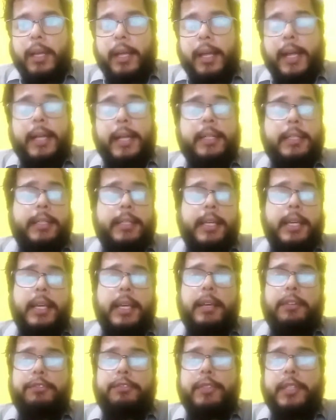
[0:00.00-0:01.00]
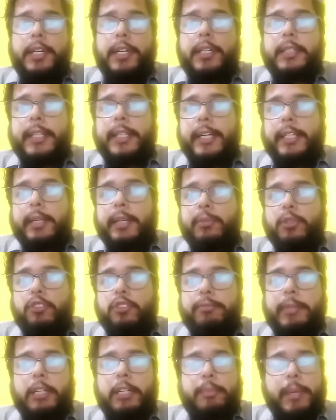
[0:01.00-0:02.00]
and they feared that the
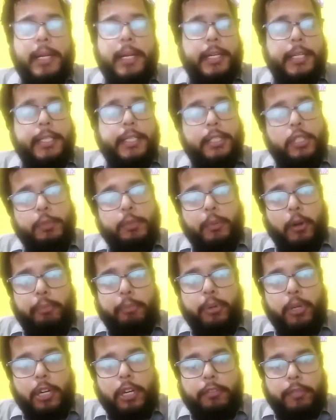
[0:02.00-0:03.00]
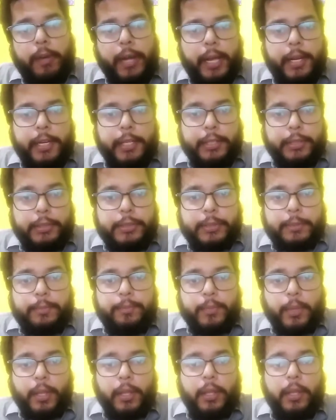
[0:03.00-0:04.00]
movement might lead to popular violence.
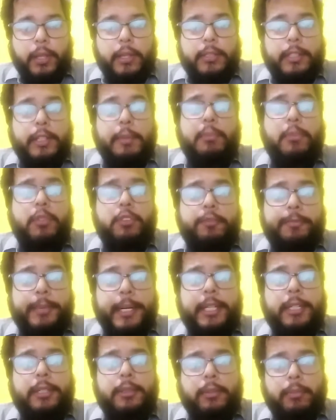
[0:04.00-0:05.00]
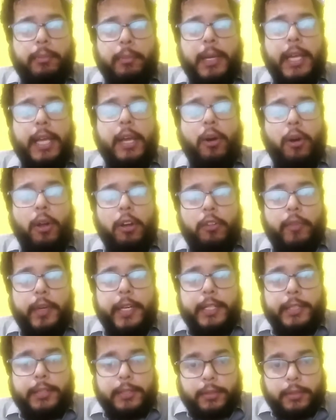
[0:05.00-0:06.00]
The movement may
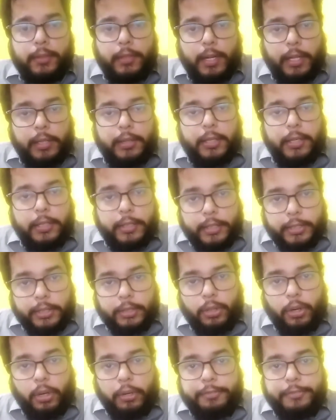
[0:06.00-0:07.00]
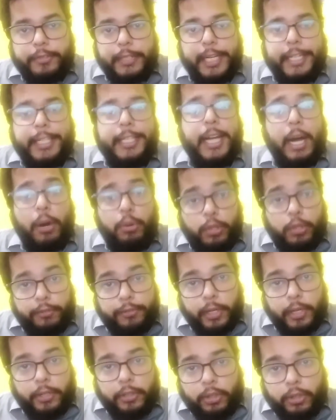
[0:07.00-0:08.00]
always run the risk of getting out
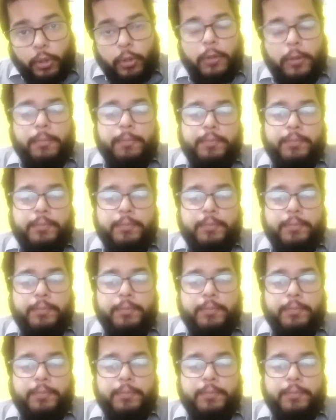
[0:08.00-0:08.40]
of control.